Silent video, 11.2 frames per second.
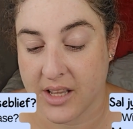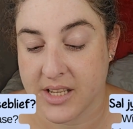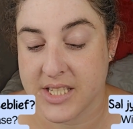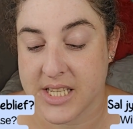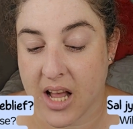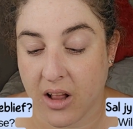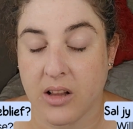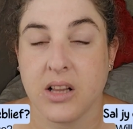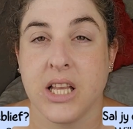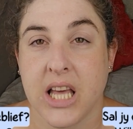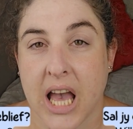Sal
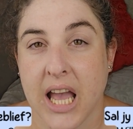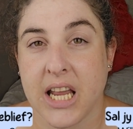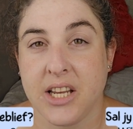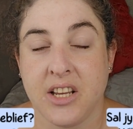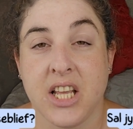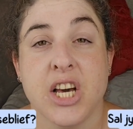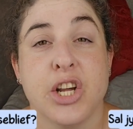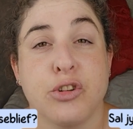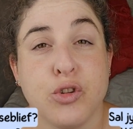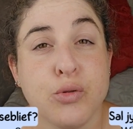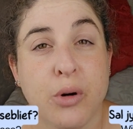jy die deur
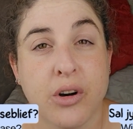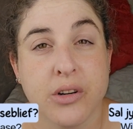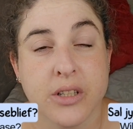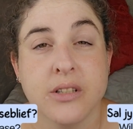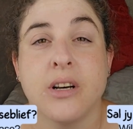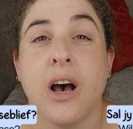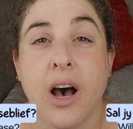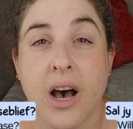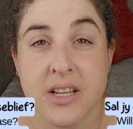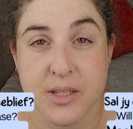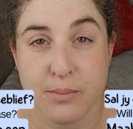toemaak
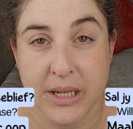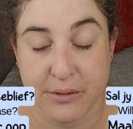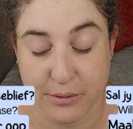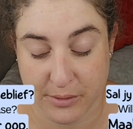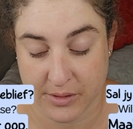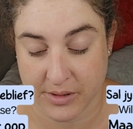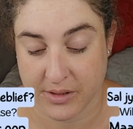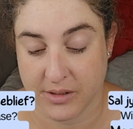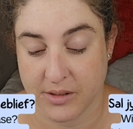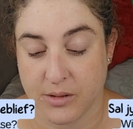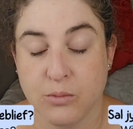asseblief?
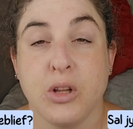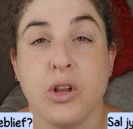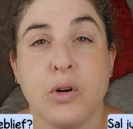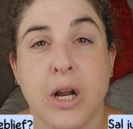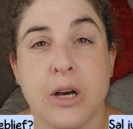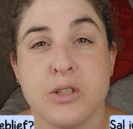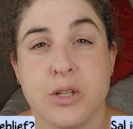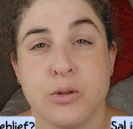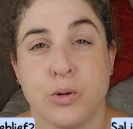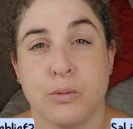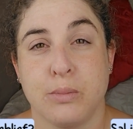Will you close the
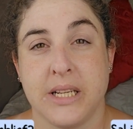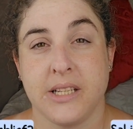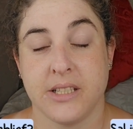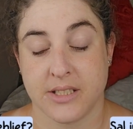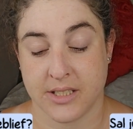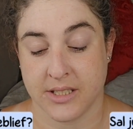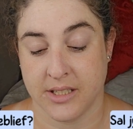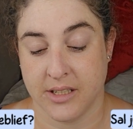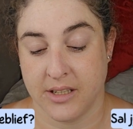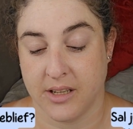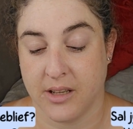door, please?
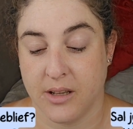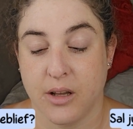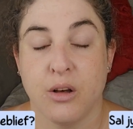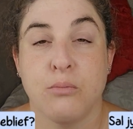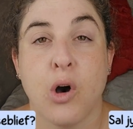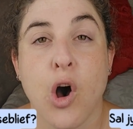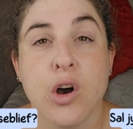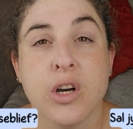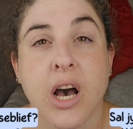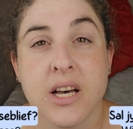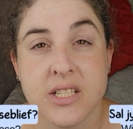
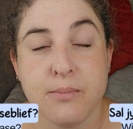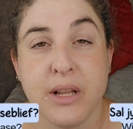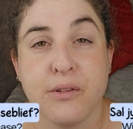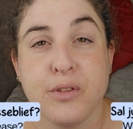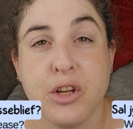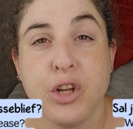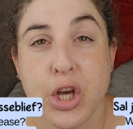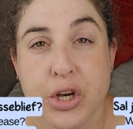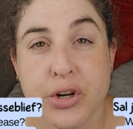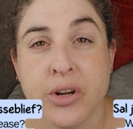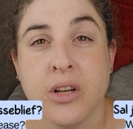Maak asseblief die
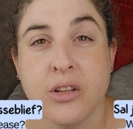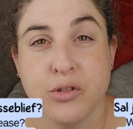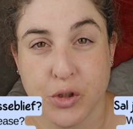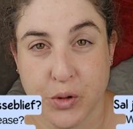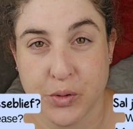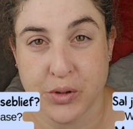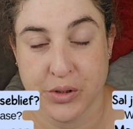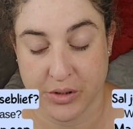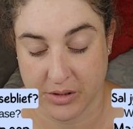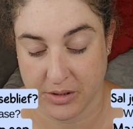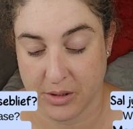deur toe.
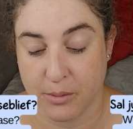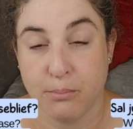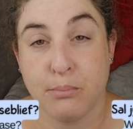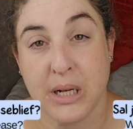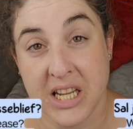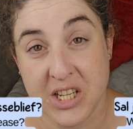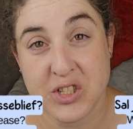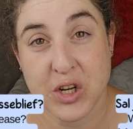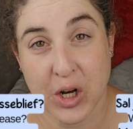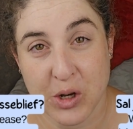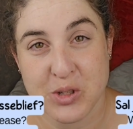Please
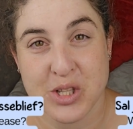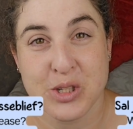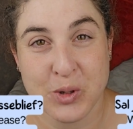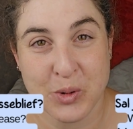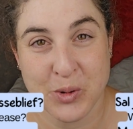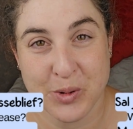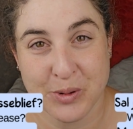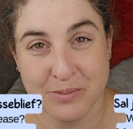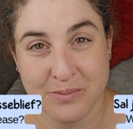close the door.